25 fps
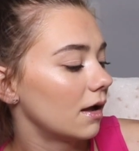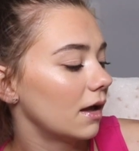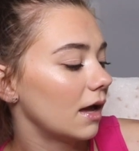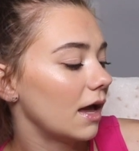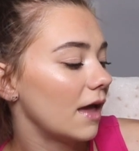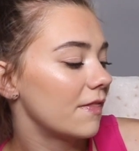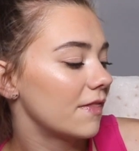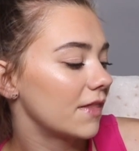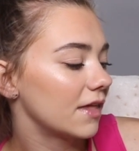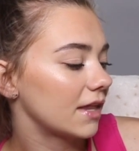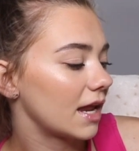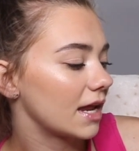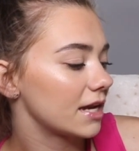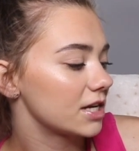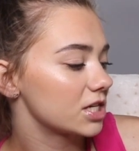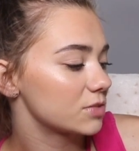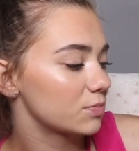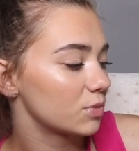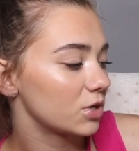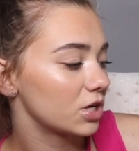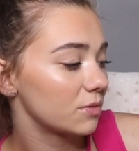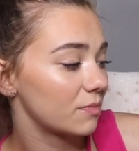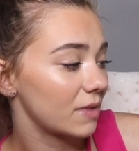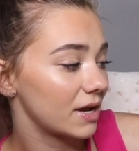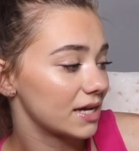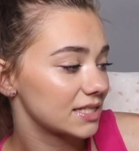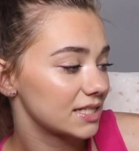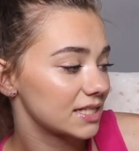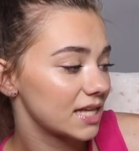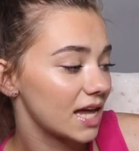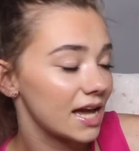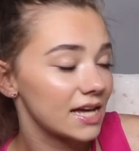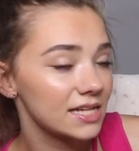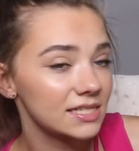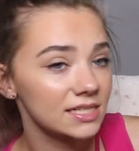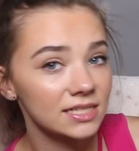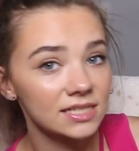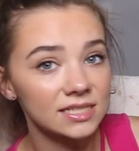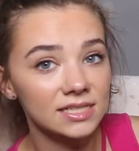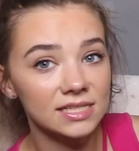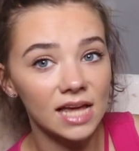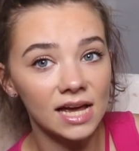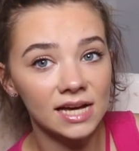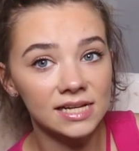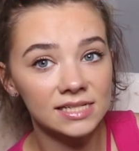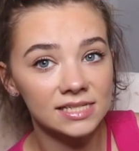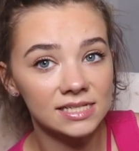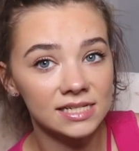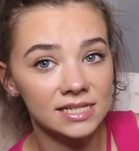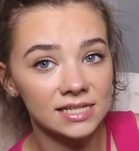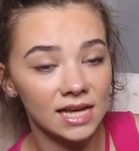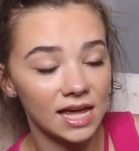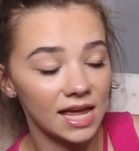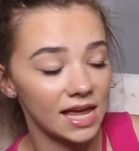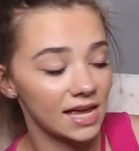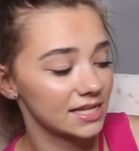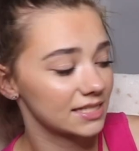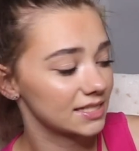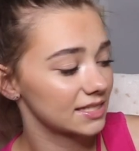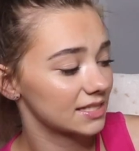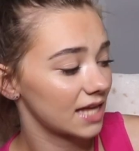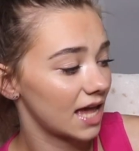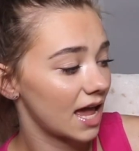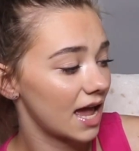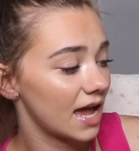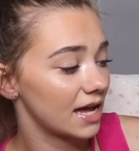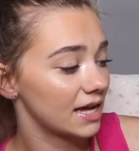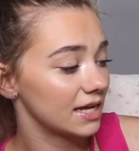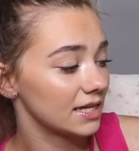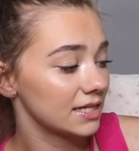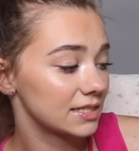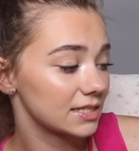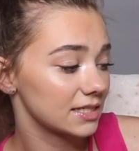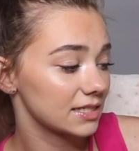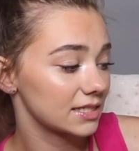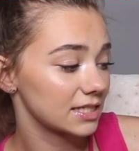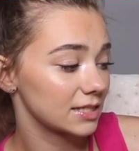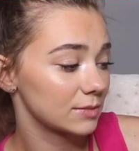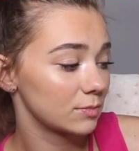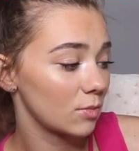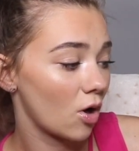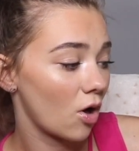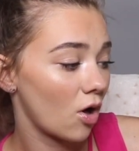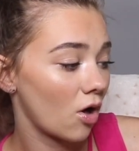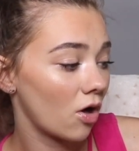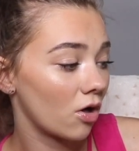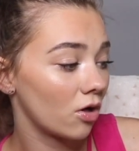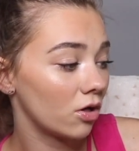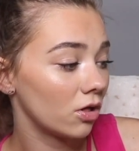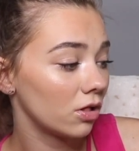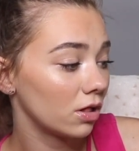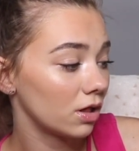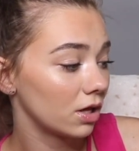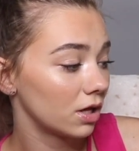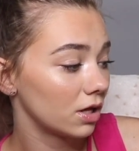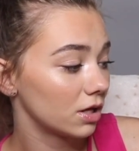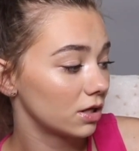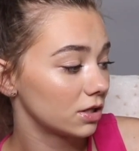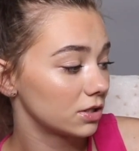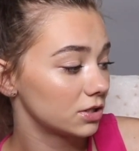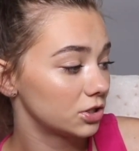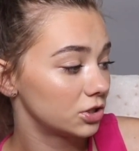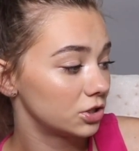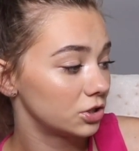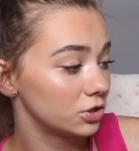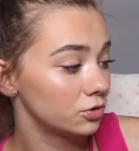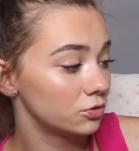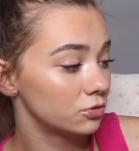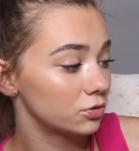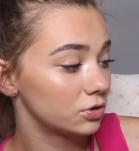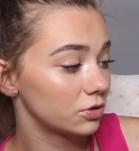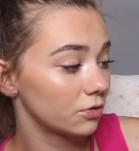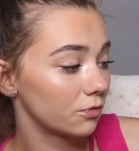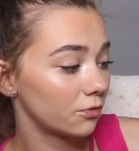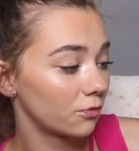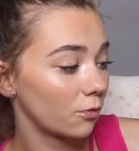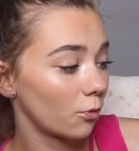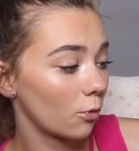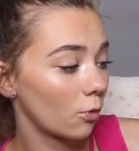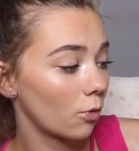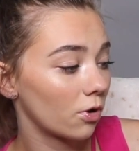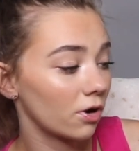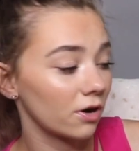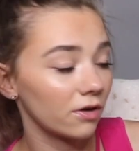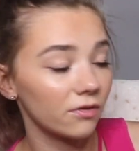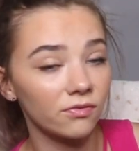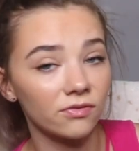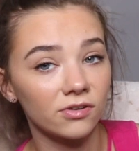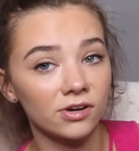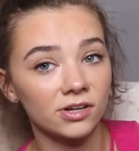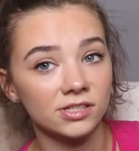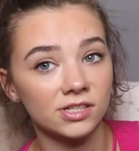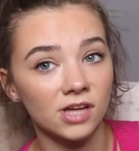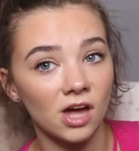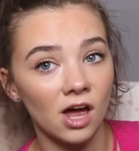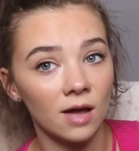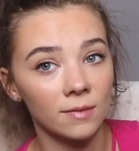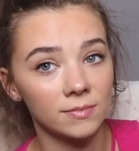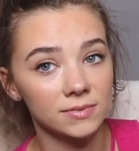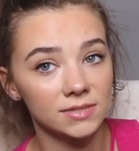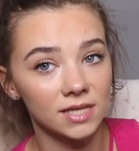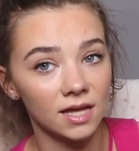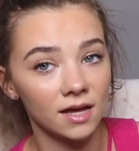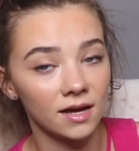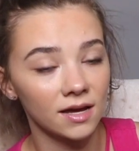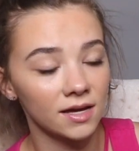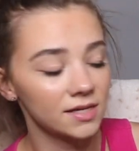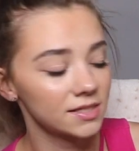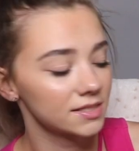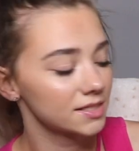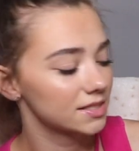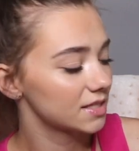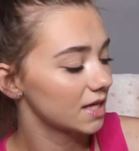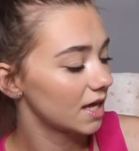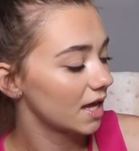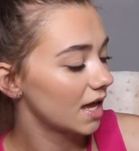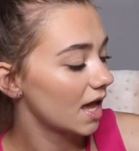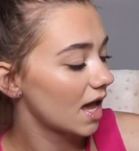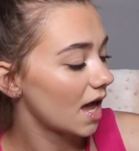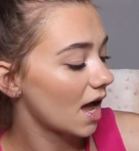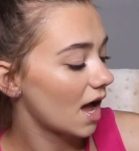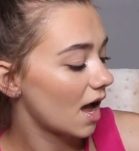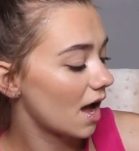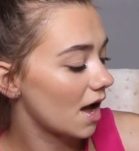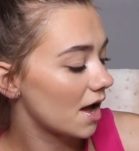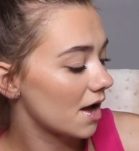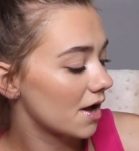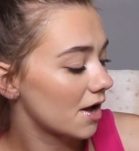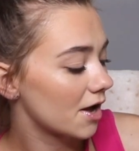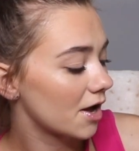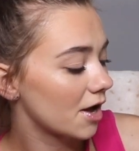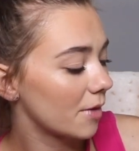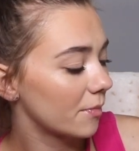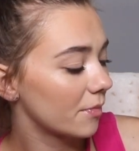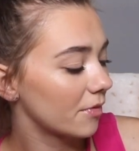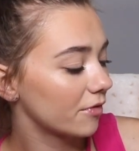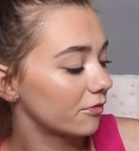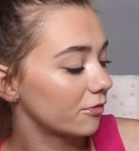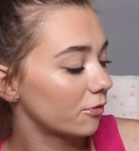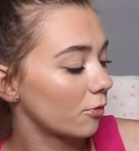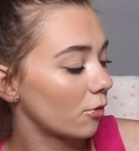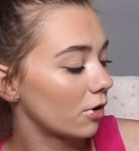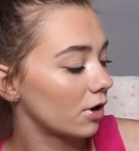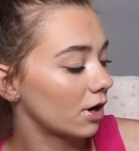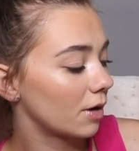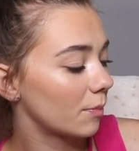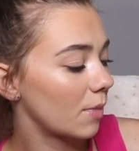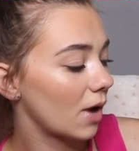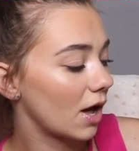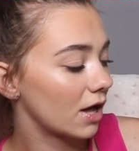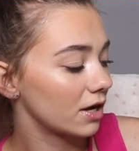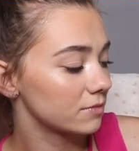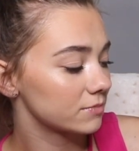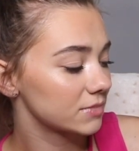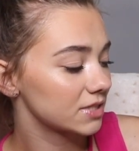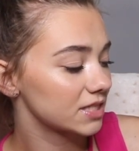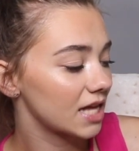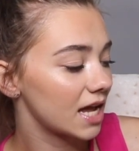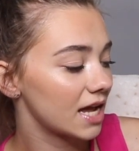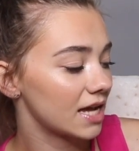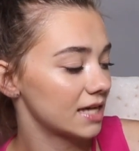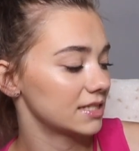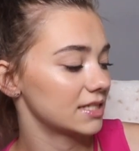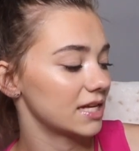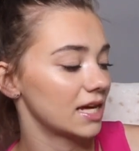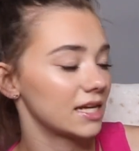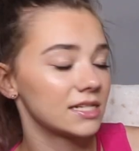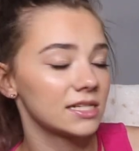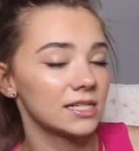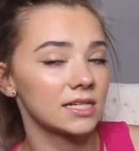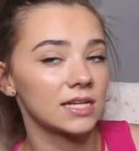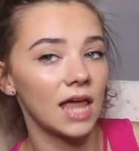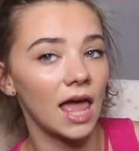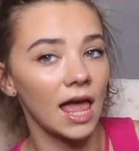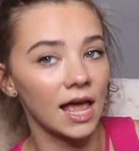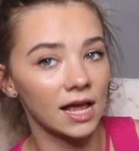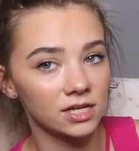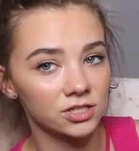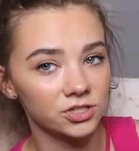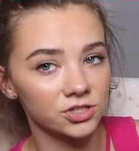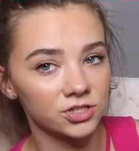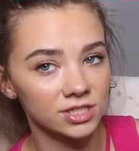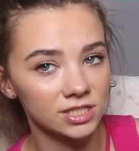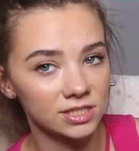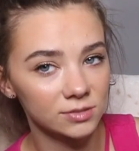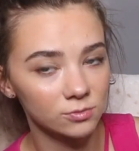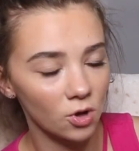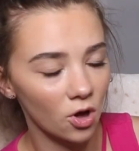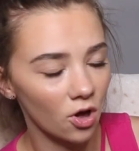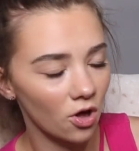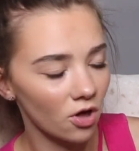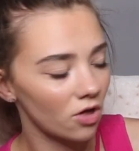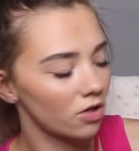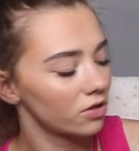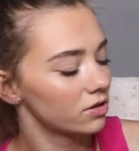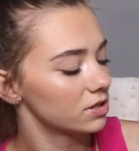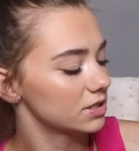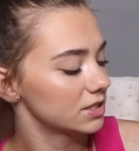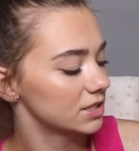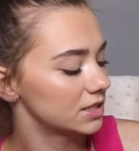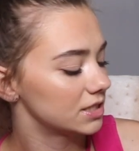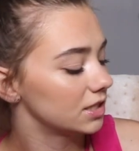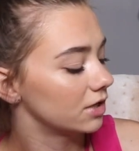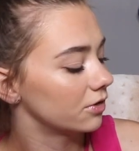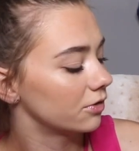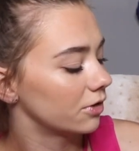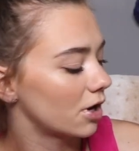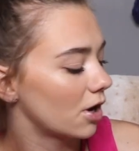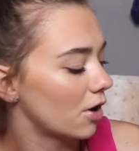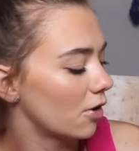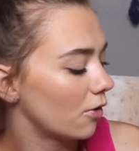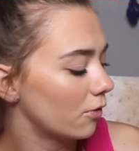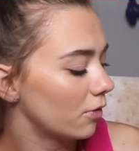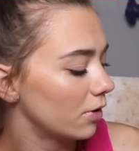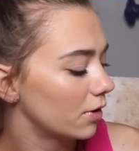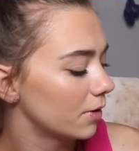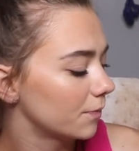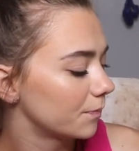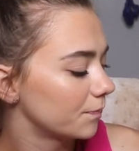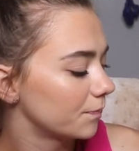And then I just put in my sizes. I did a size small, 2 to 4 for a top size. For a bottom size, I did extra small, 0.